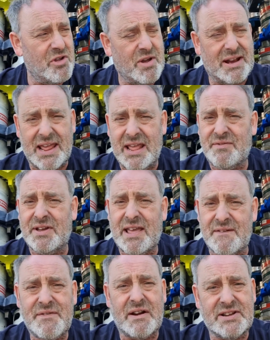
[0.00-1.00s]
you can even
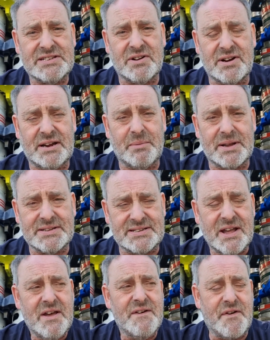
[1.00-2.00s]
get very tidy ones
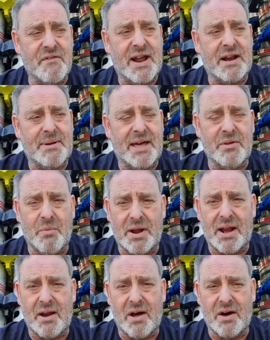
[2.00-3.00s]
for around about the
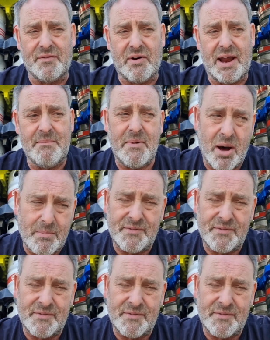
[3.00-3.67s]
£1.5 grand mark.